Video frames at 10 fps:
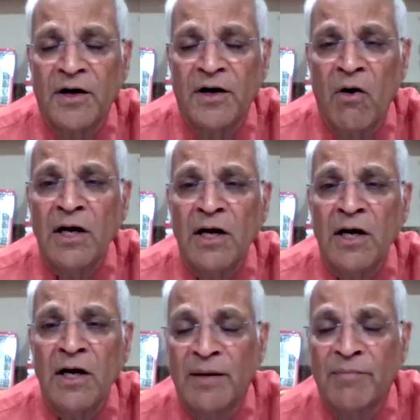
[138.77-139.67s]
a
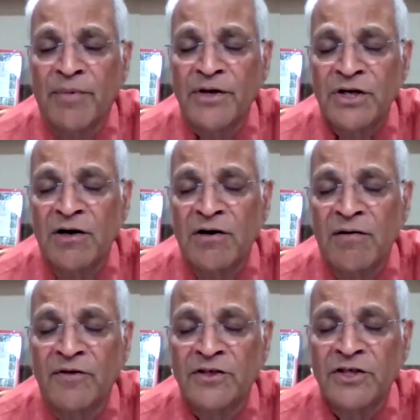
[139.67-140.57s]
longer duration of their
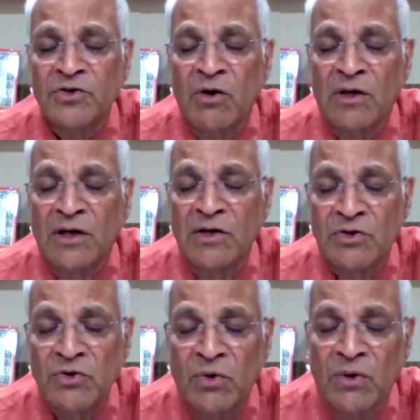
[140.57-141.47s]
life
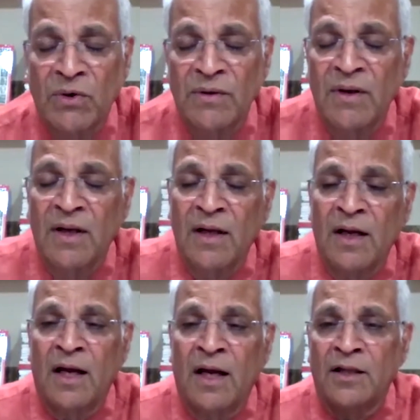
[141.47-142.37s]
than people who have
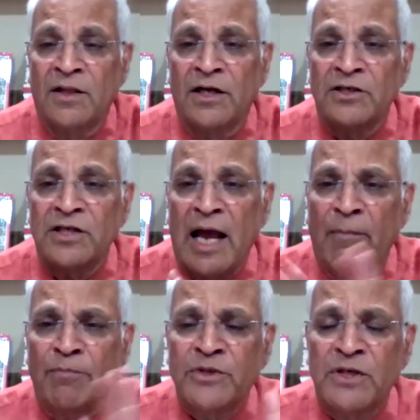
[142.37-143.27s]
high blood pressure
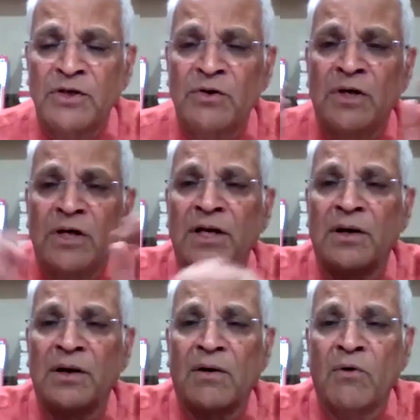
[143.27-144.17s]
which is not
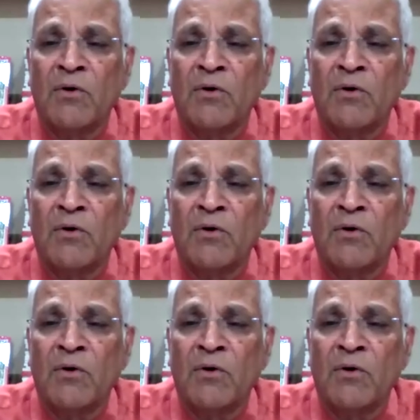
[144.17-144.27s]
controlled.